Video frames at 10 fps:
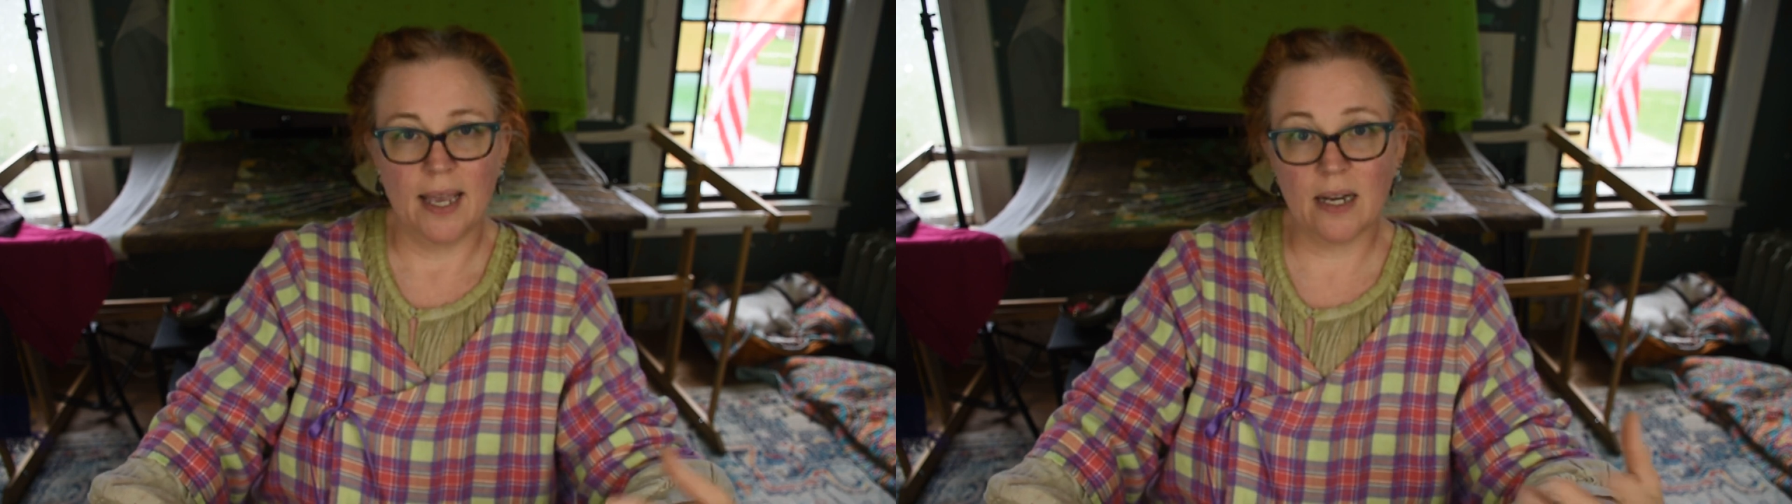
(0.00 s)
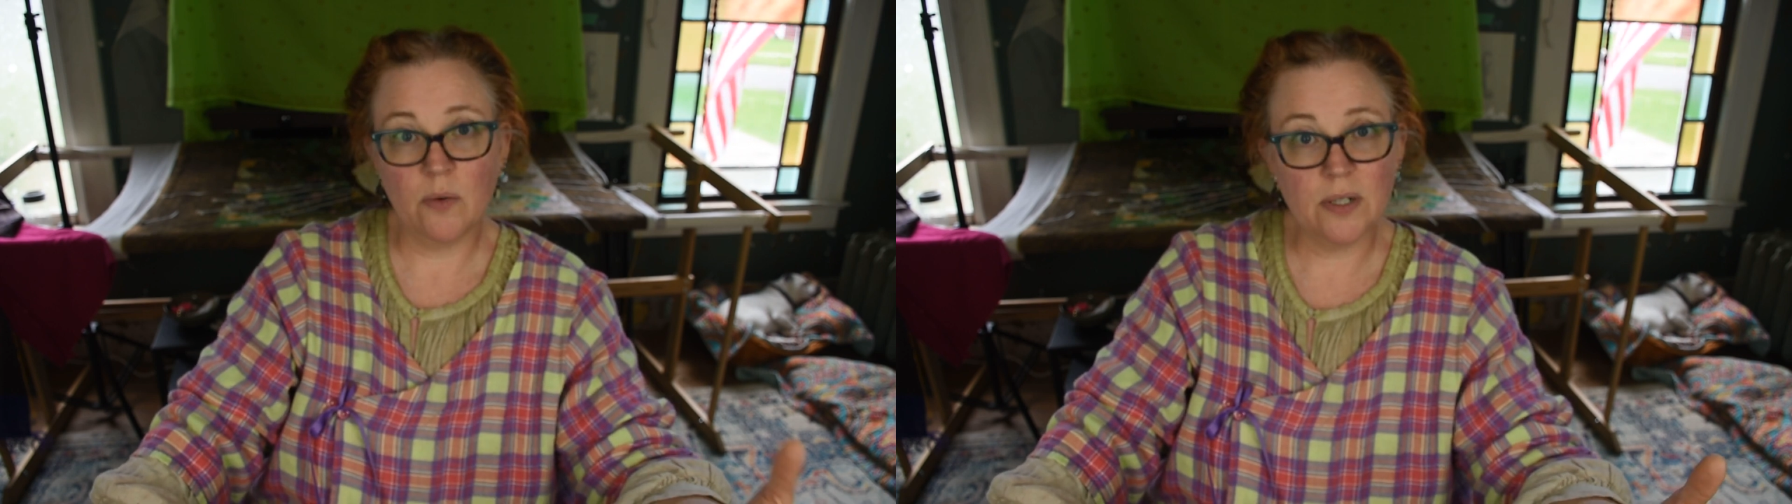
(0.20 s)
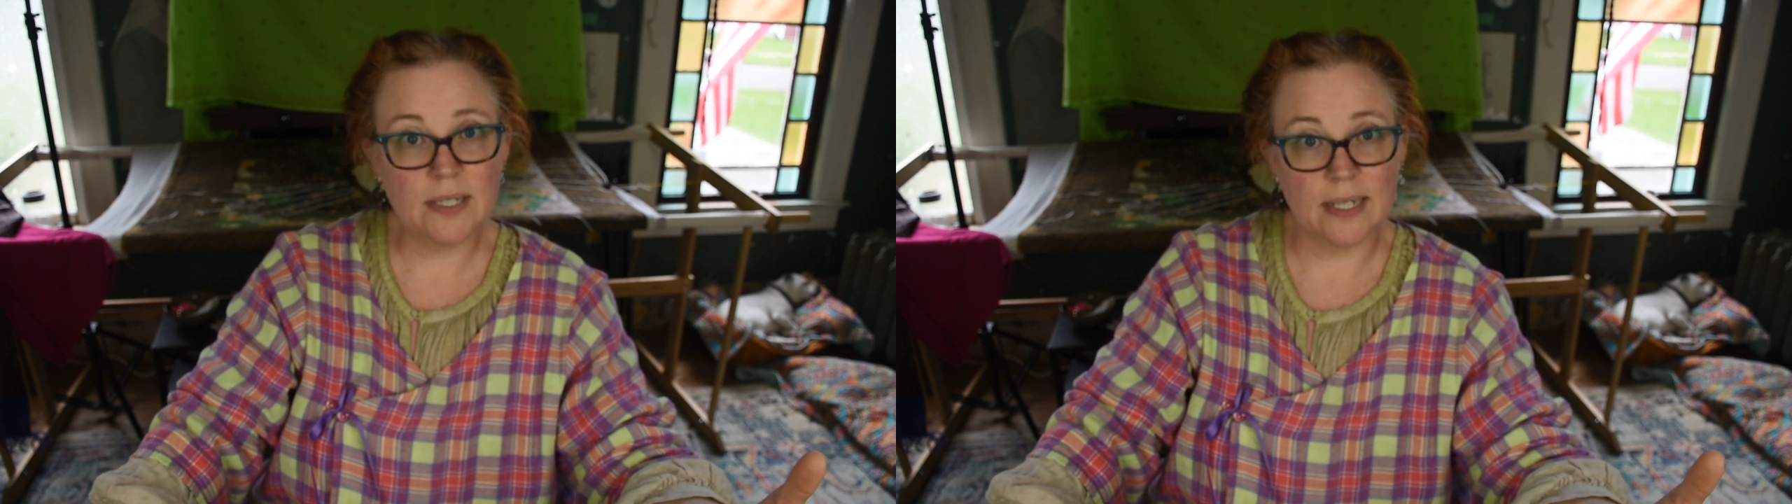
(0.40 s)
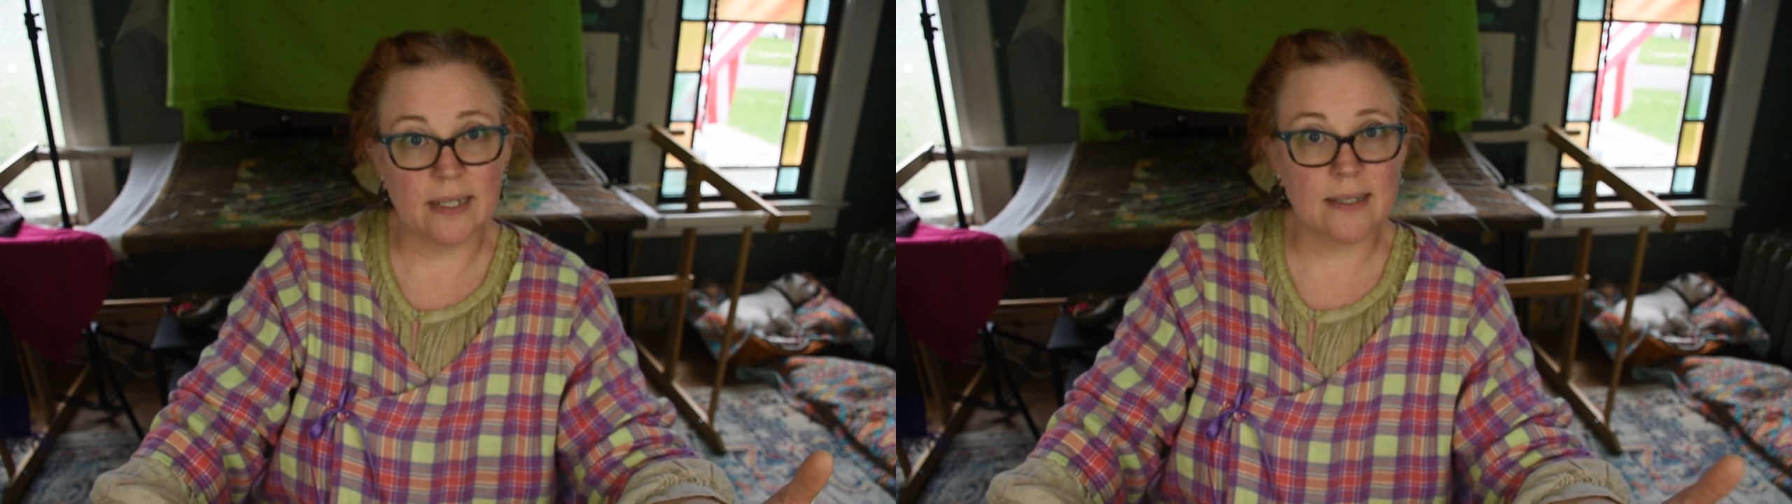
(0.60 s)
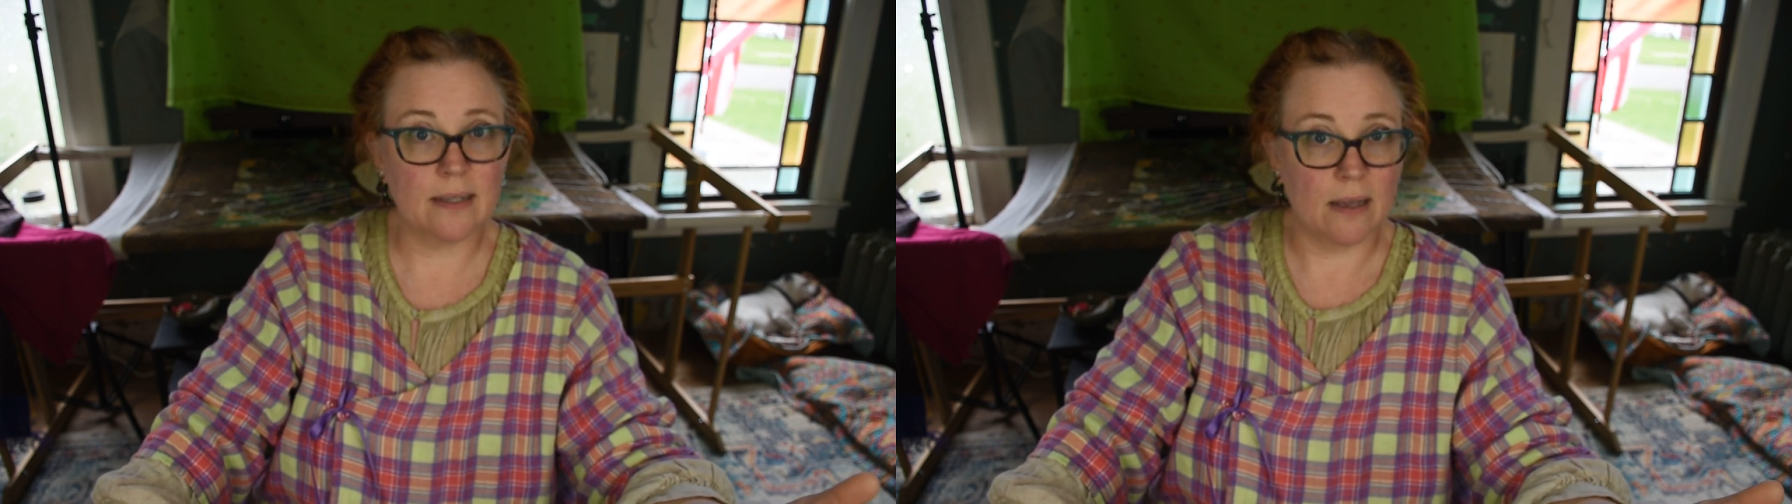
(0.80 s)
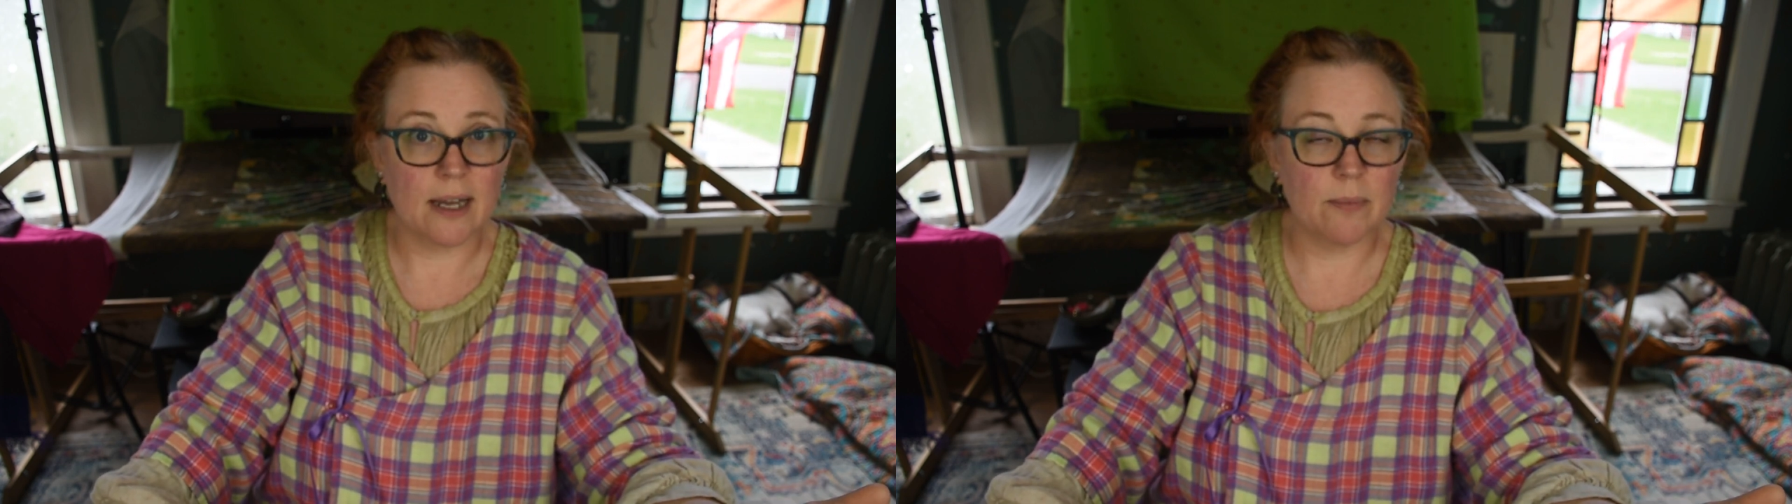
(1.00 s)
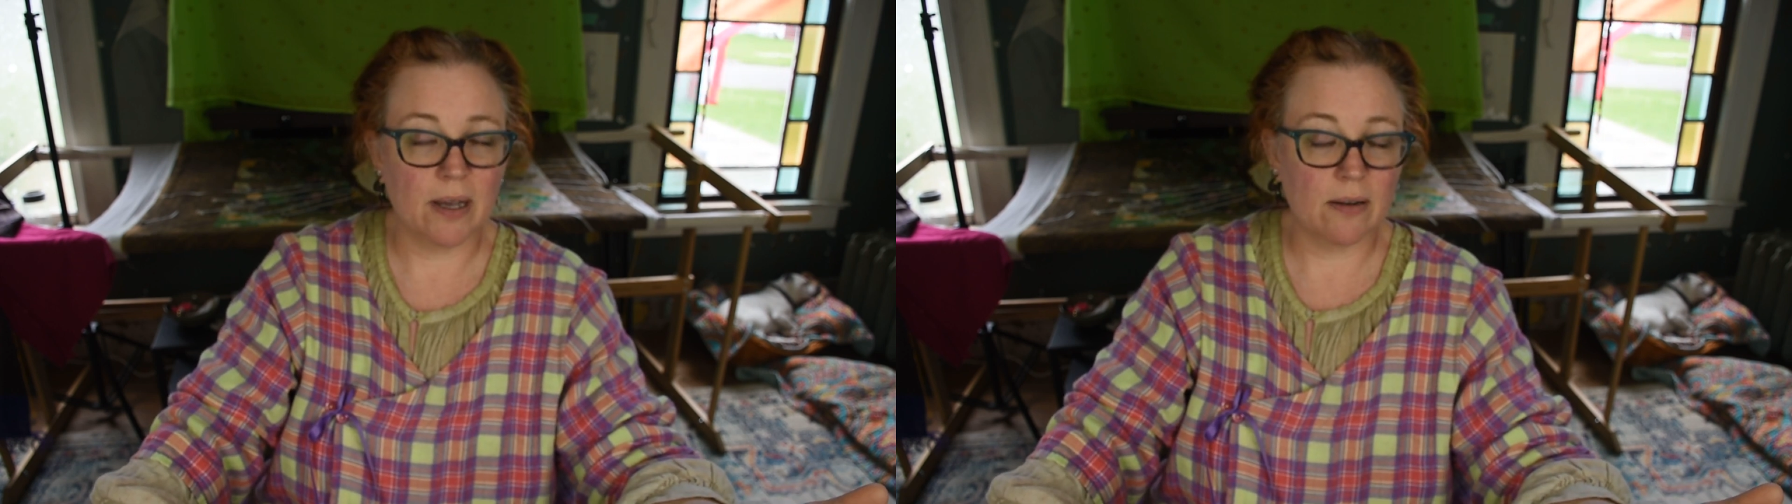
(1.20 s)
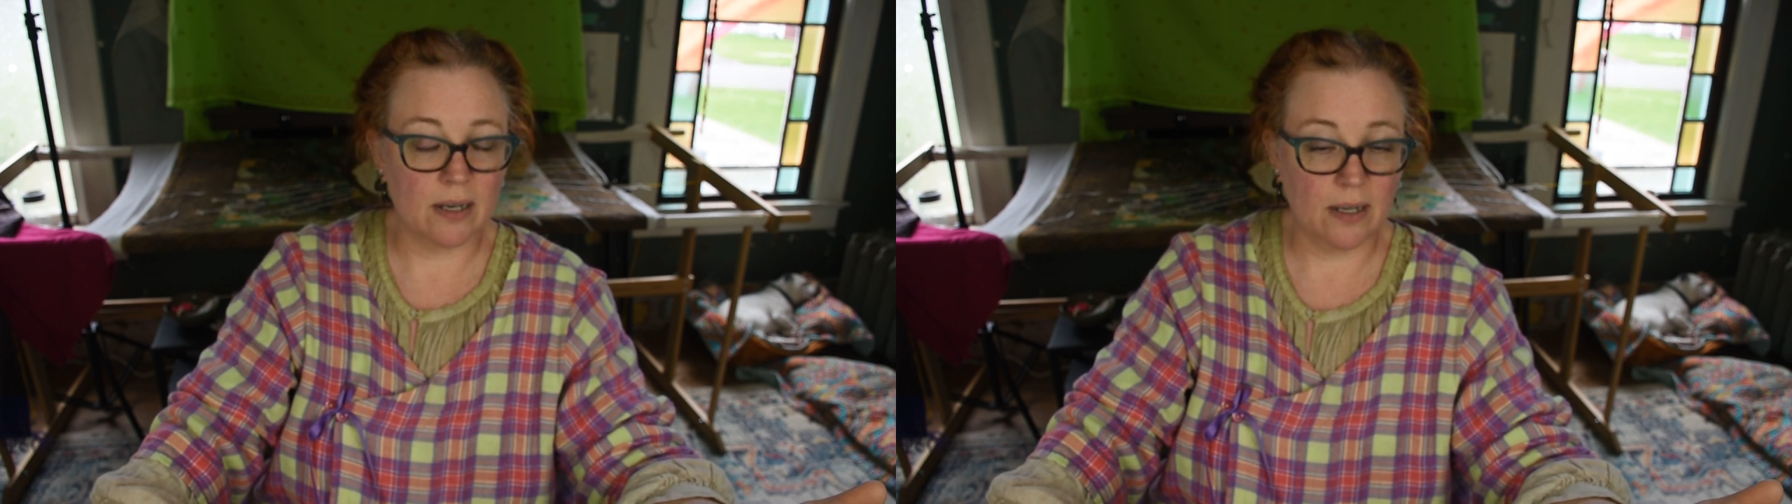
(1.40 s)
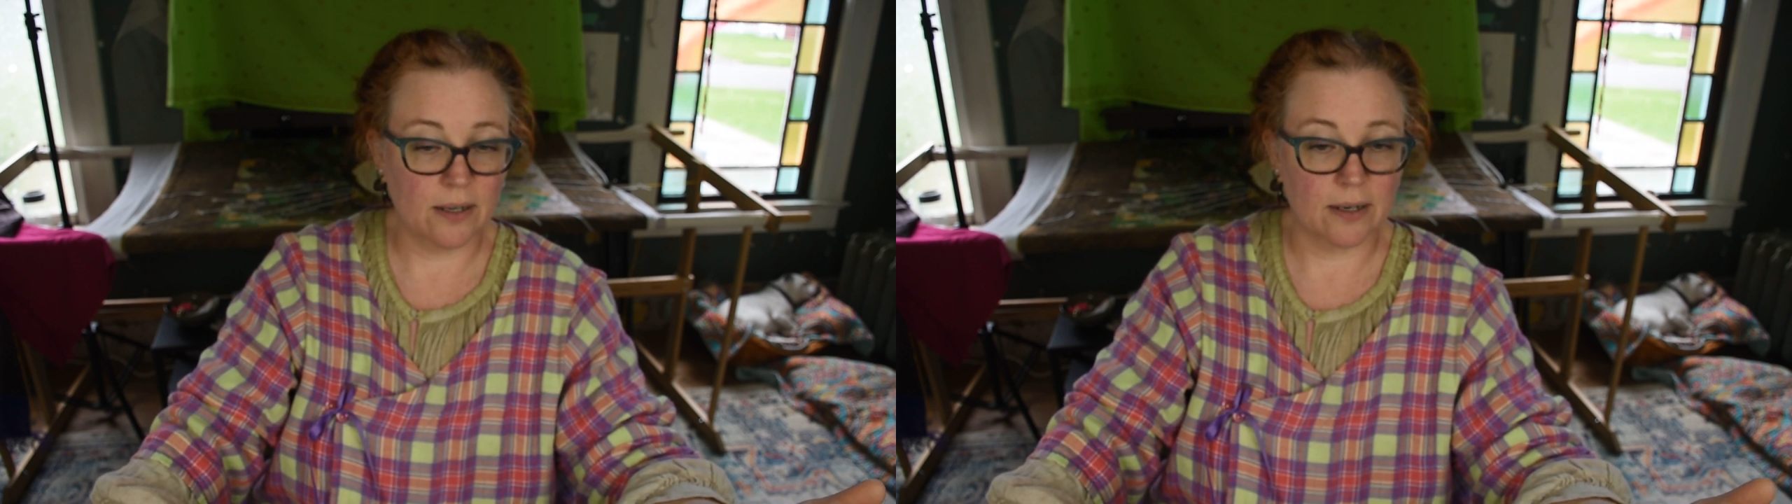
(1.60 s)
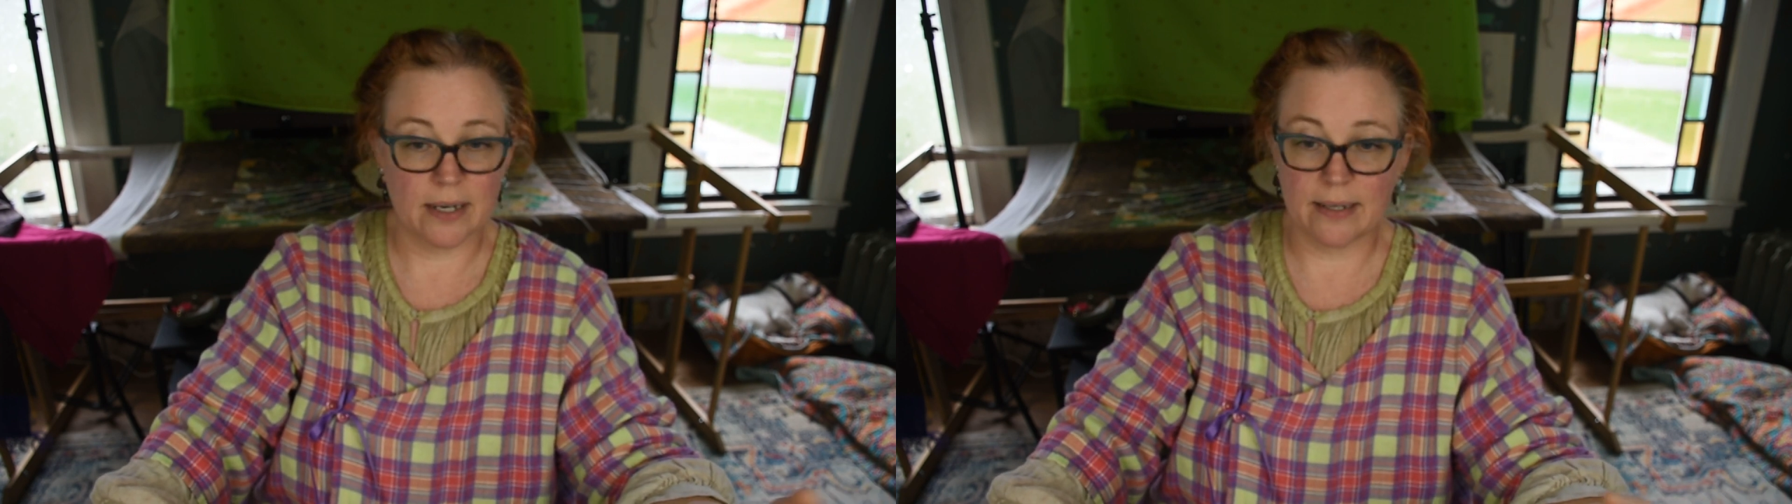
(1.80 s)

And quilting is a lot about color,